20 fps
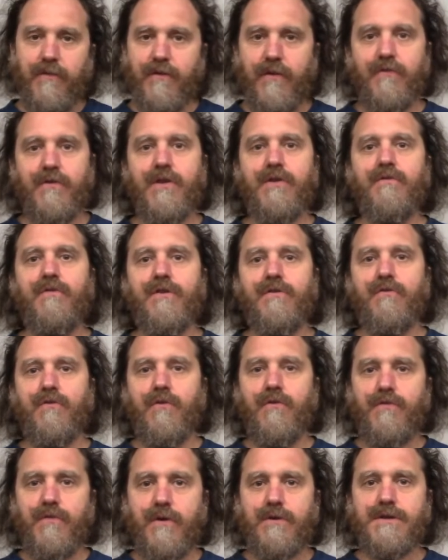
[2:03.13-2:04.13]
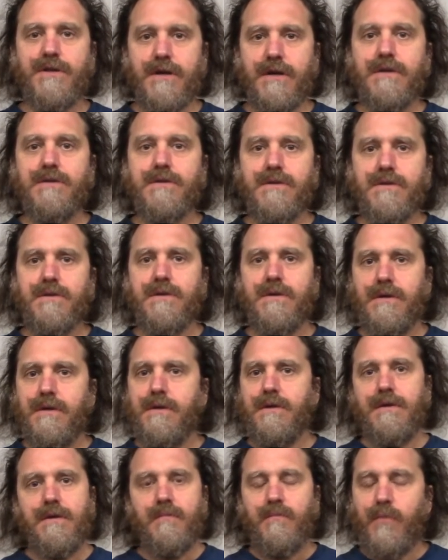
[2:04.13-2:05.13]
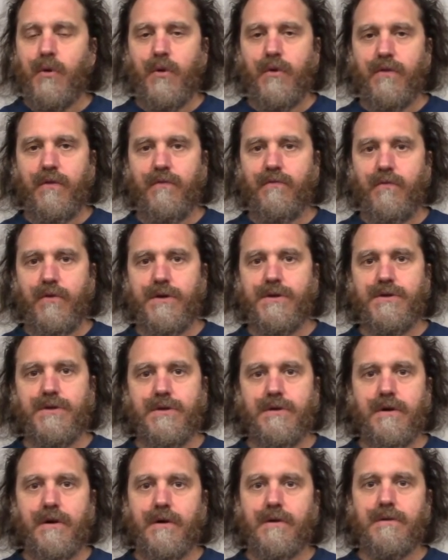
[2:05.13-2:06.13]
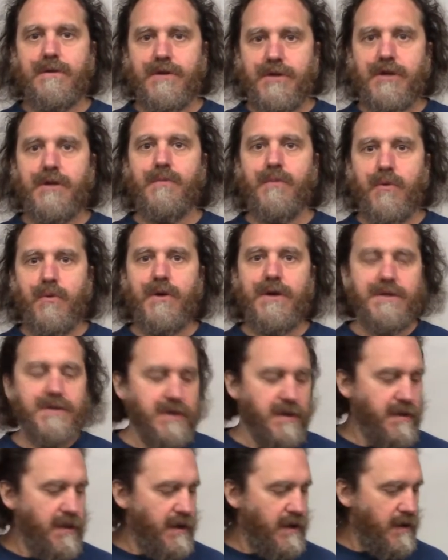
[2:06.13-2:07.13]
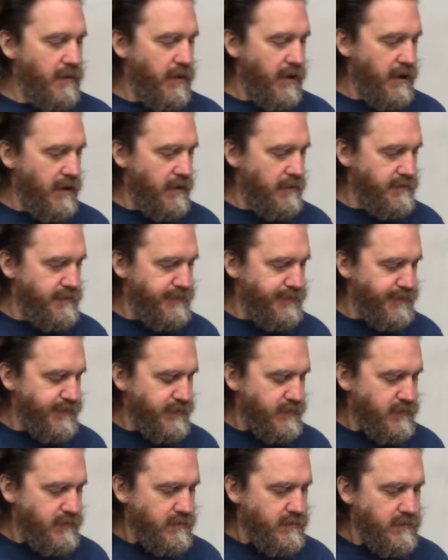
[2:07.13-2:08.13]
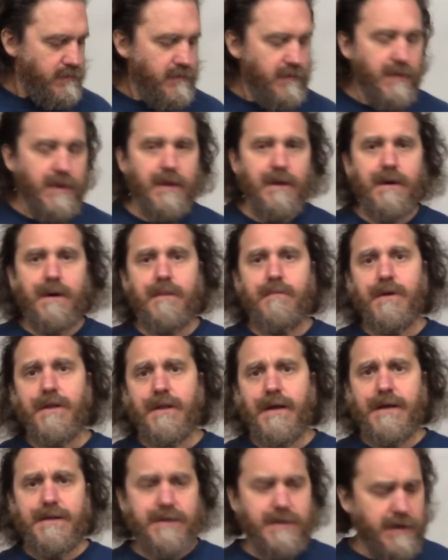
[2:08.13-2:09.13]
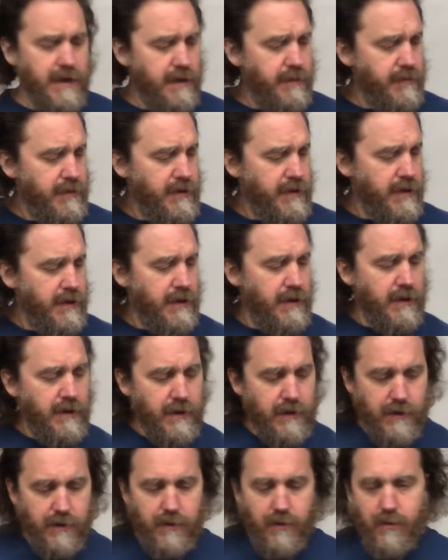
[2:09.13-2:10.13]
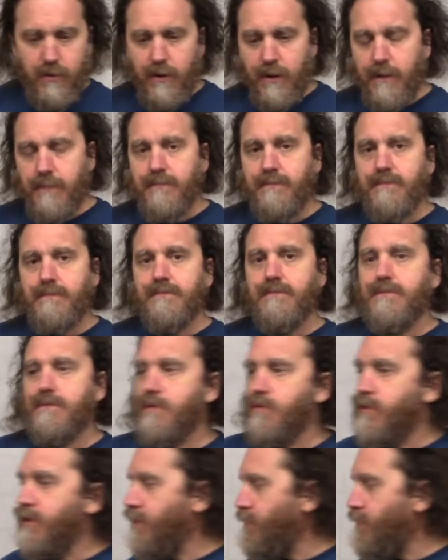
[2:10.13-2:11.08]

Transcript: of individual photons, both of which are legitimate ways to think about it. Last time we